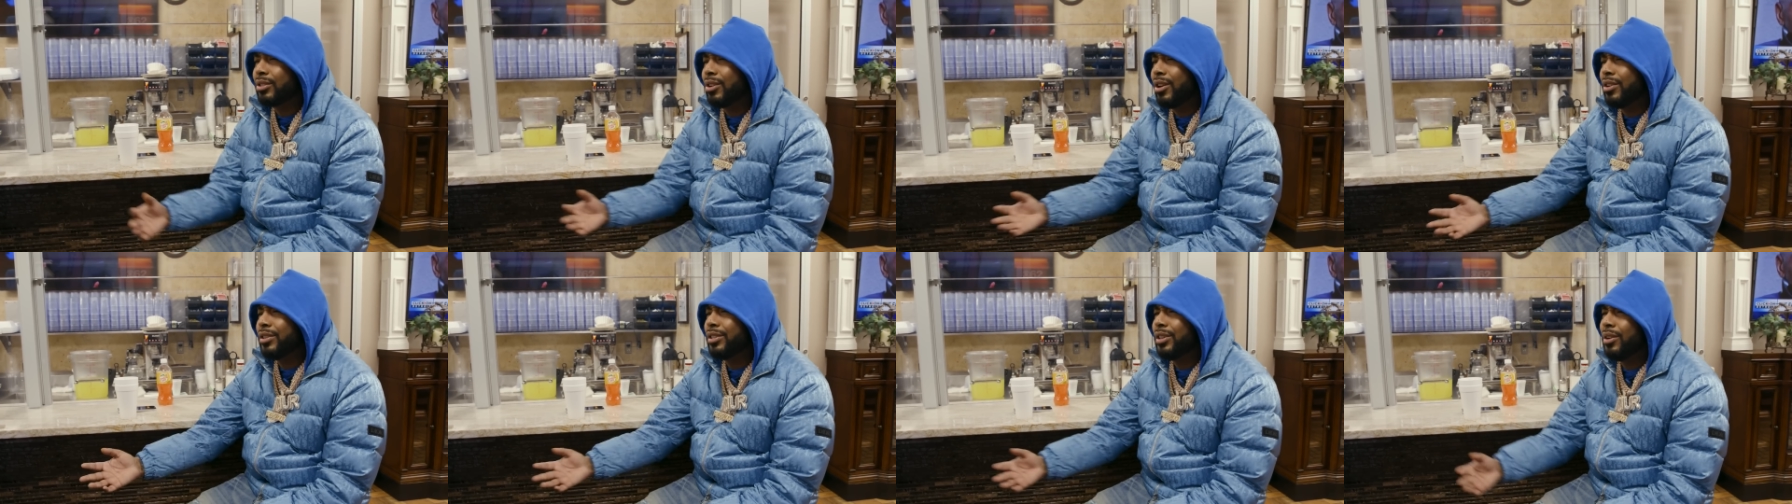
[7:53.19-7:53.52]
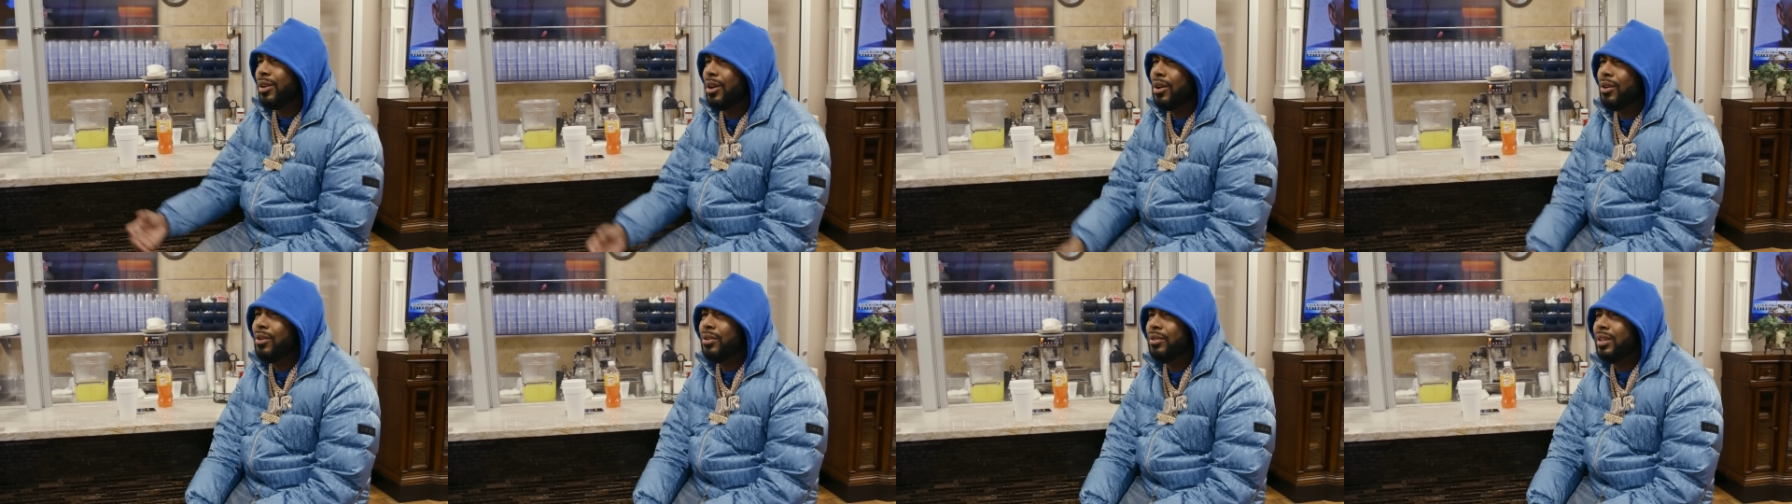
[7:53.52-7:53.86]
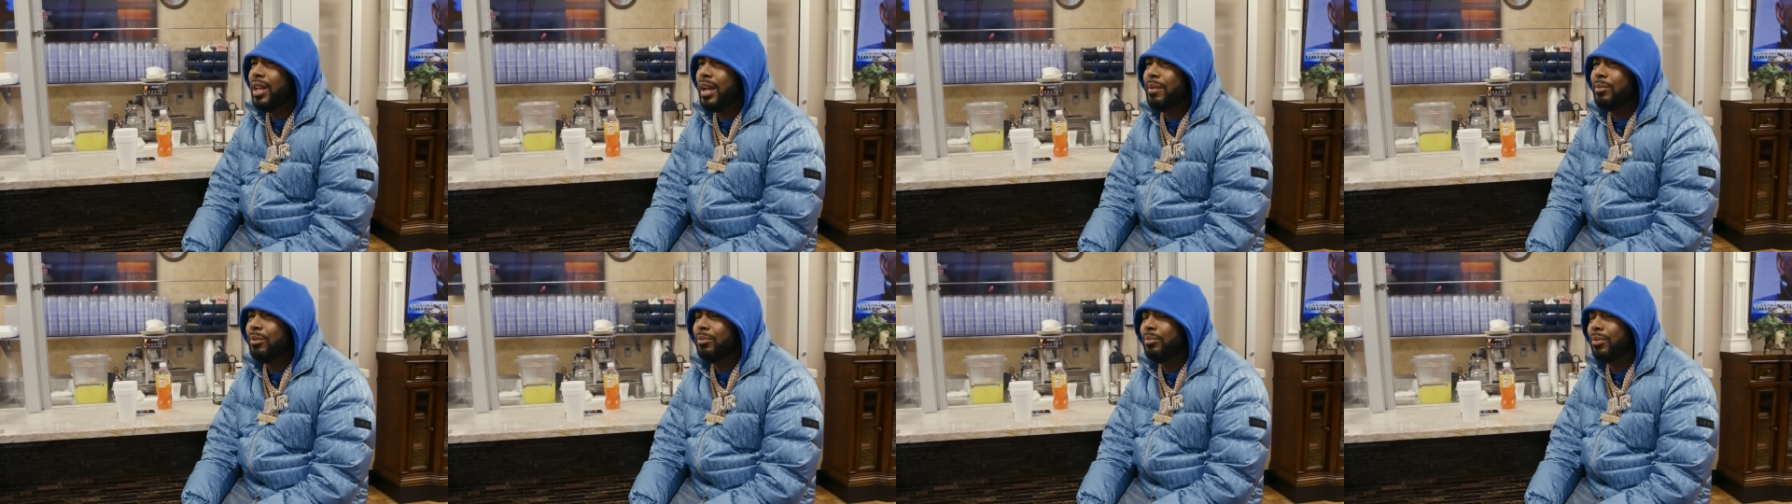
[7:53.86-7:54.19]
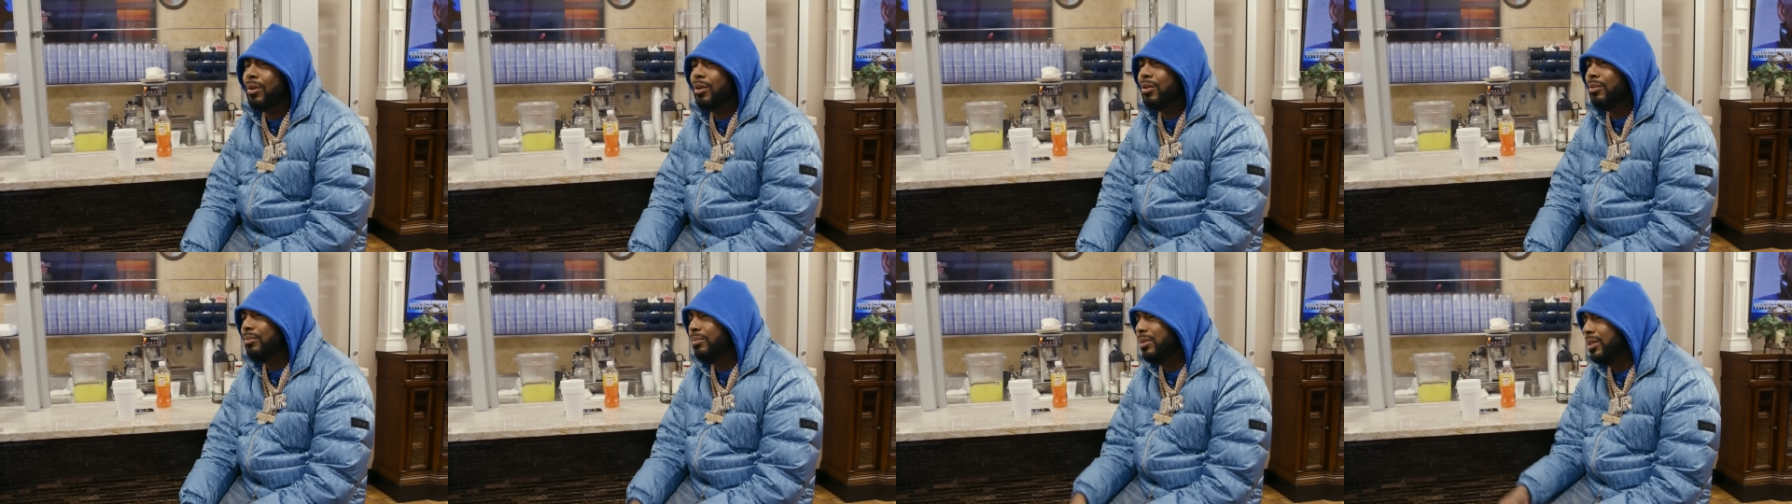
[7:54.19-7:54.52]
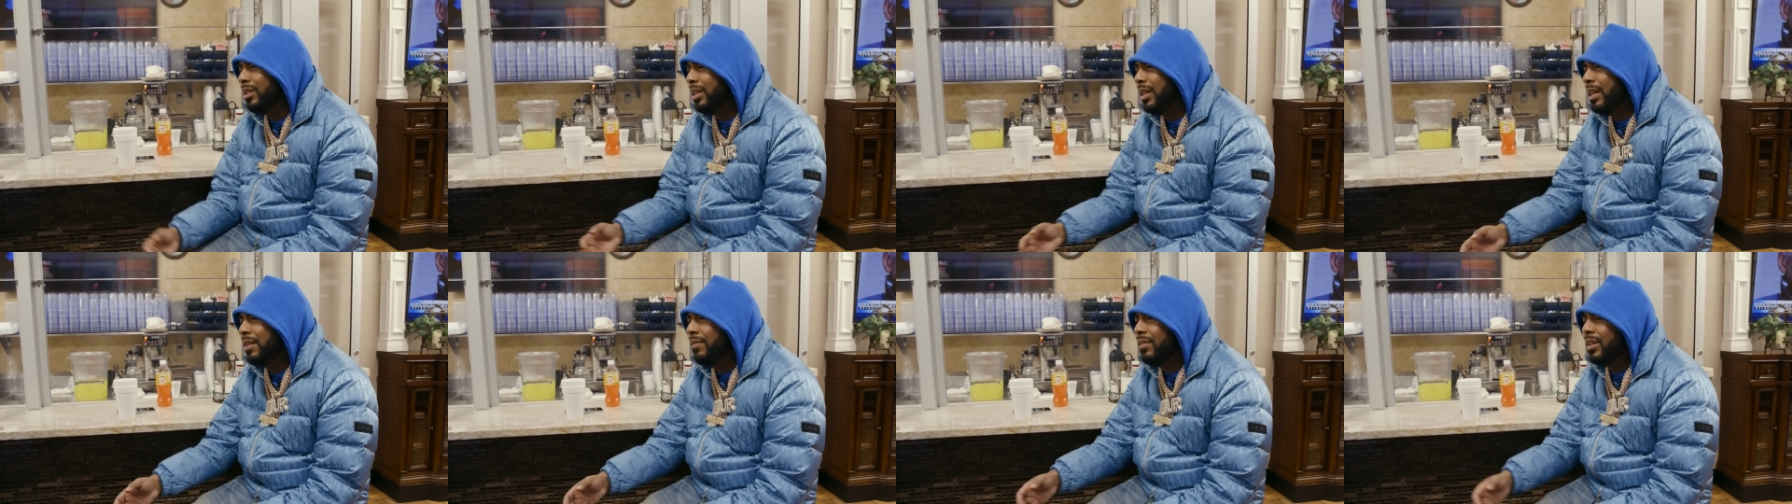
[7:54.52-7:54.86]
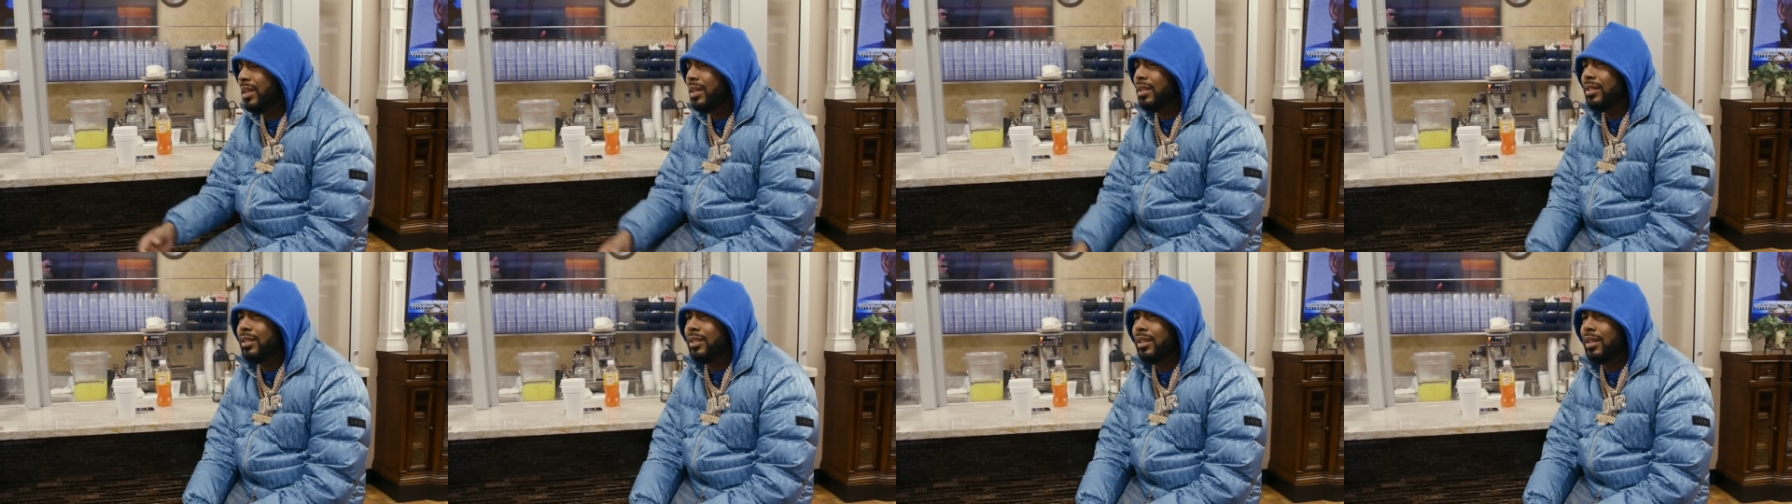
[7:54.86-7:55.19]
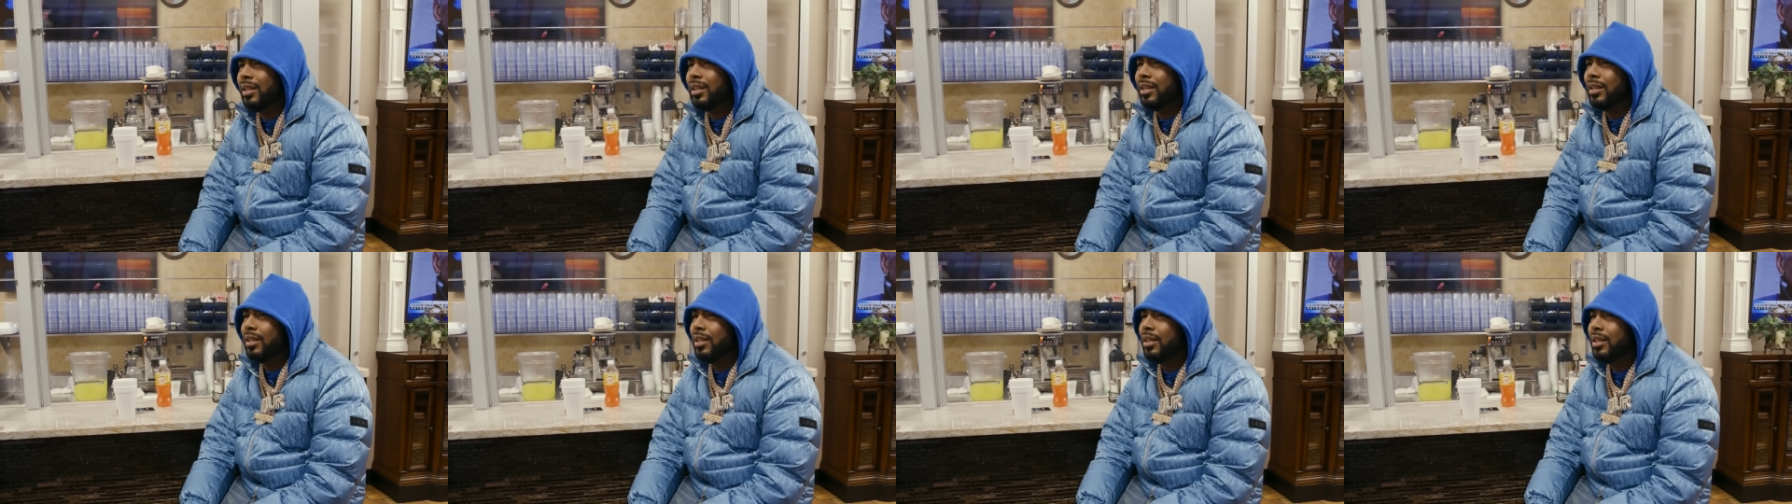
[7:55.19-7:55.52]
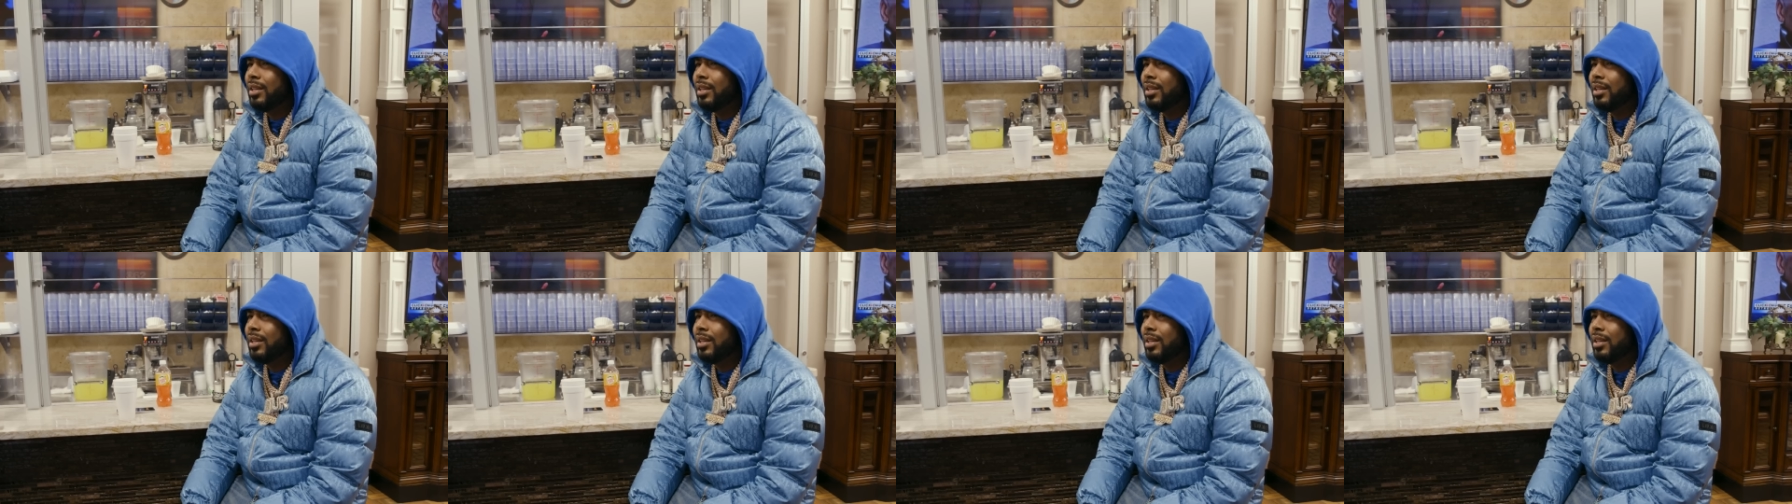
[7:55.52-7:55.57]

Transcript: Start your own label, bro. Believe in that shit.